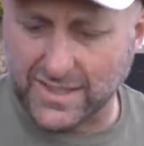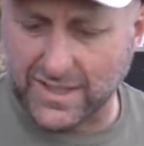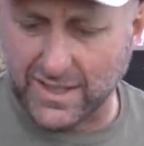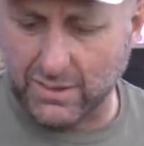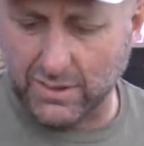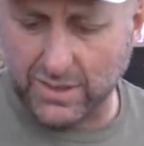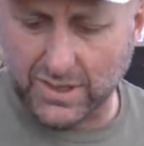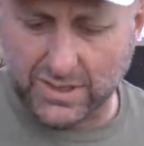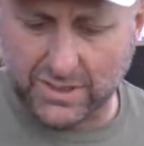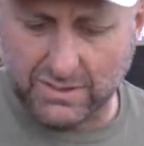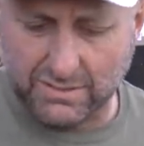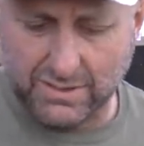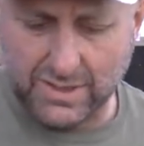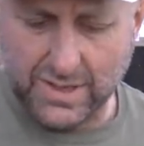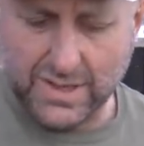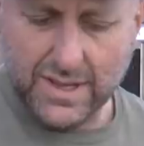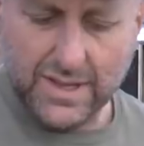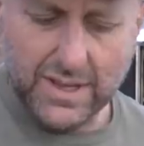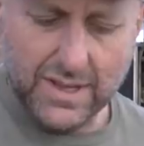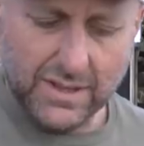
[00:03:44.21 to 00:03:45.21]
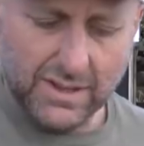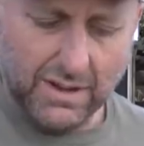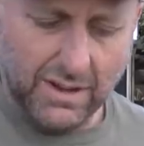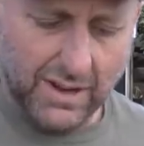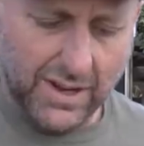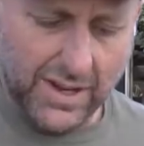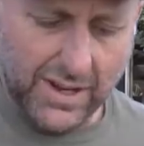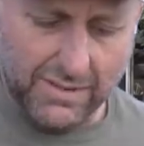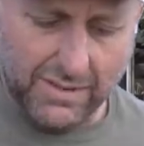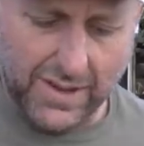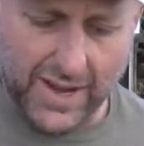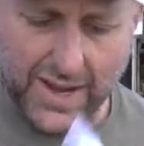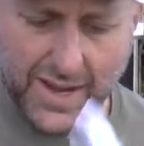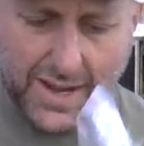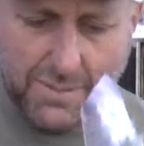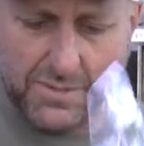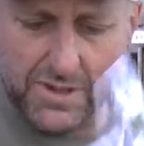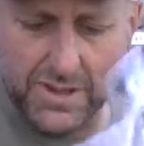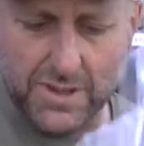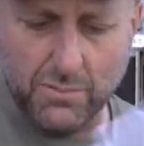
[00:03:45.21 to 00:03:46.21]
they were kind of
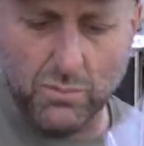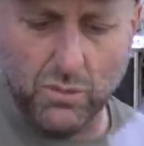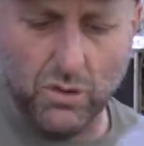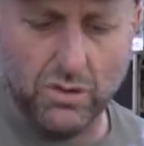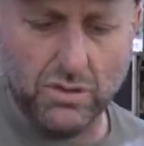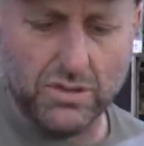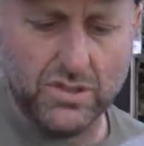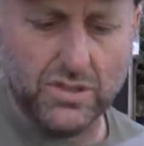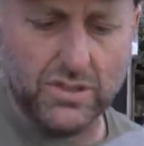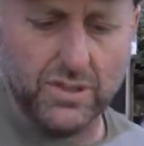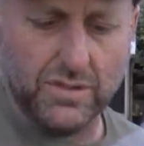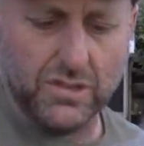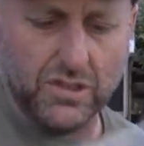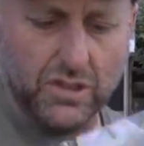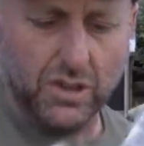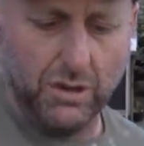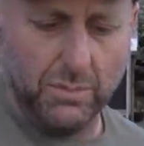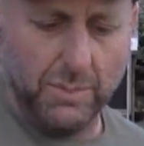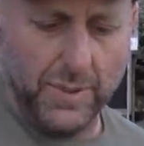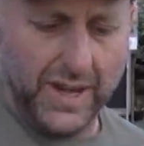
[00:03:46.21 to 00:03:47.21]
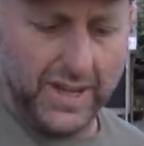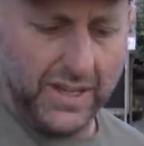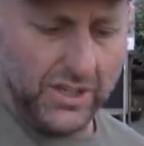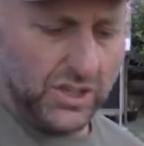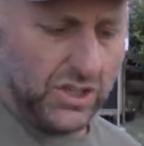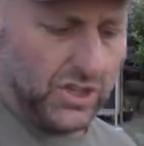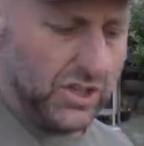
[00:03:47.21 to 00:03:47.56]
aimed at the more sort of top end